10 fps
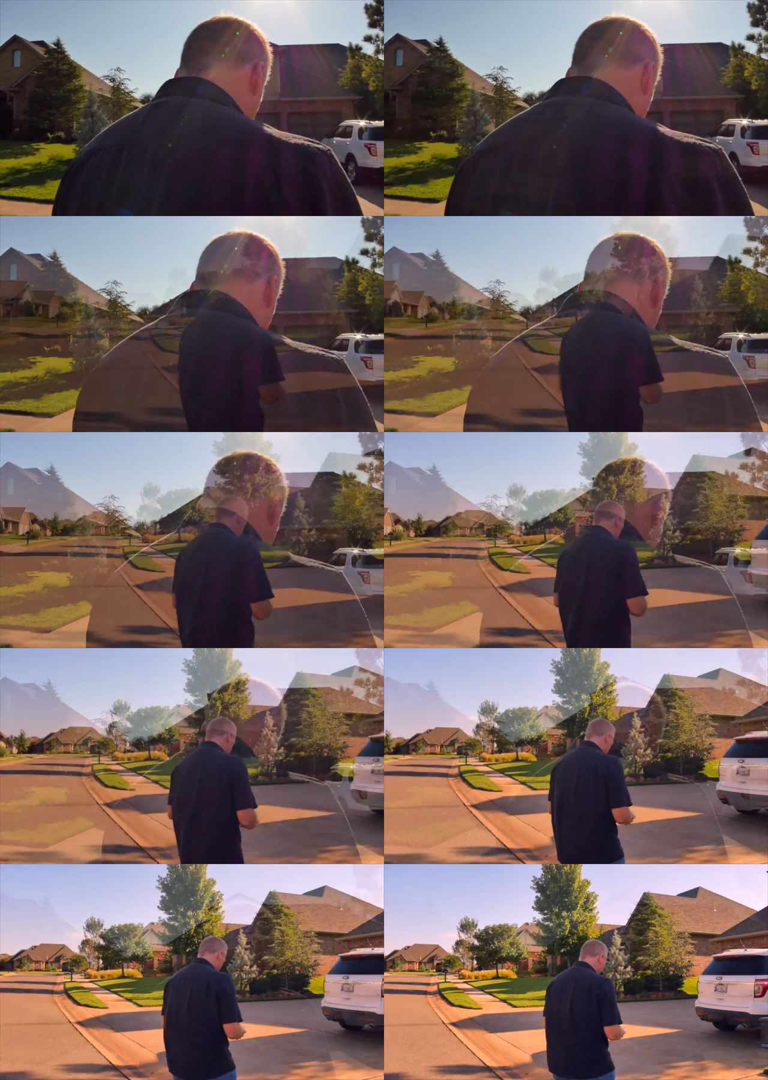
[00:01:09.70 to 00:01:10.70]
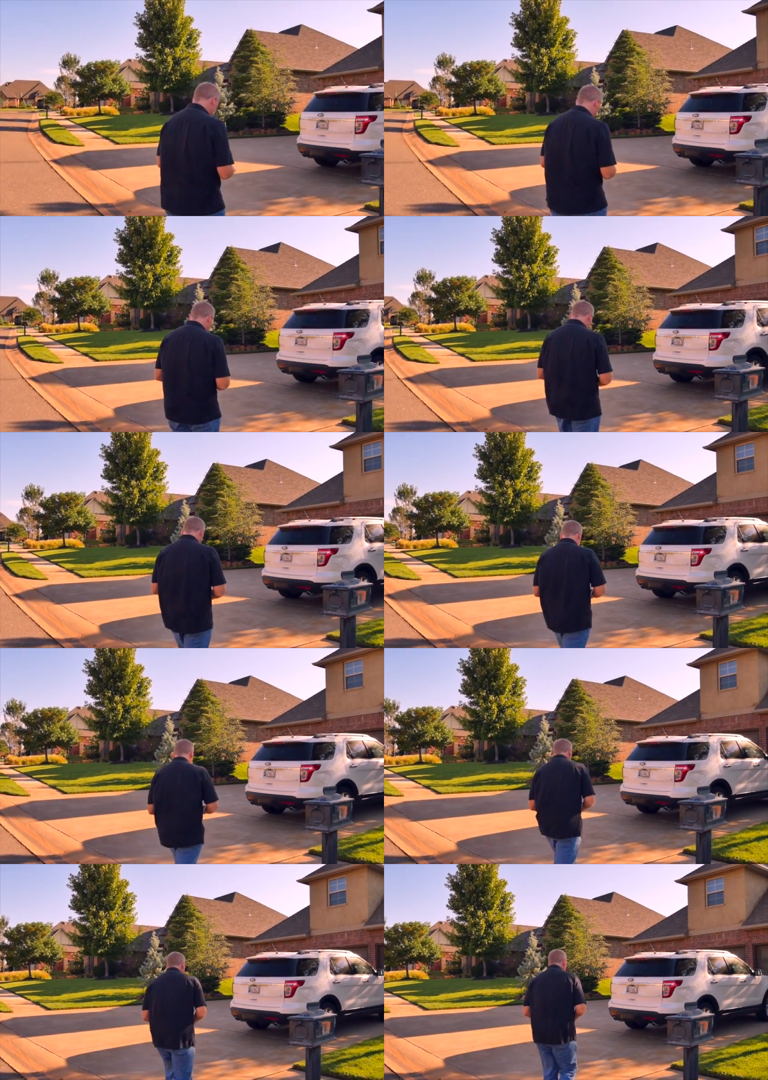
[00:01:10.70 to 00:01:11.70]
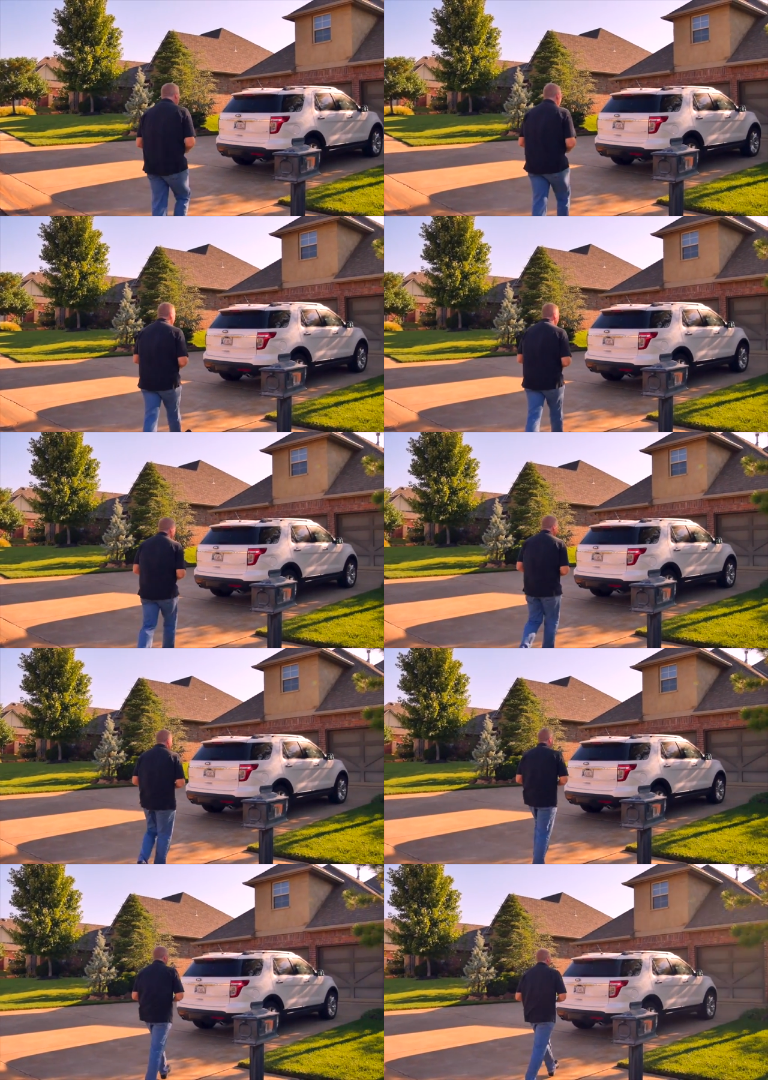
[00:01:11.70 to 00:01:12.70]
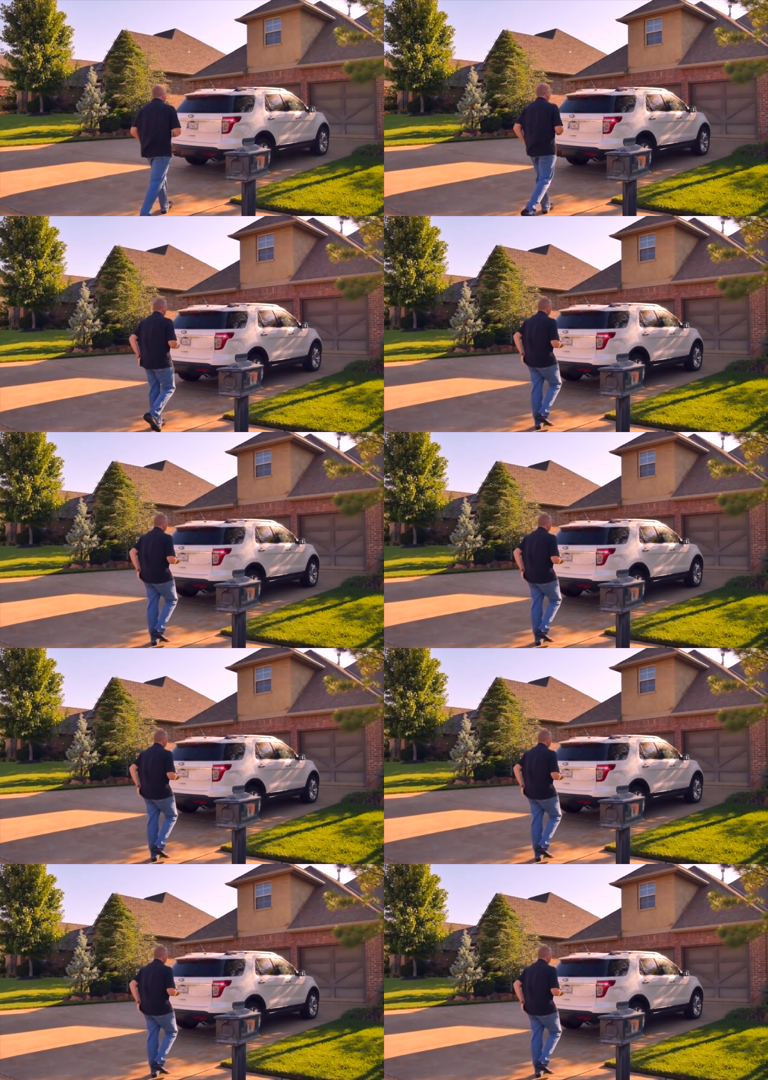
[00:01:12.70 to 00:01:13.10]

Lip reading: (no speaker visible)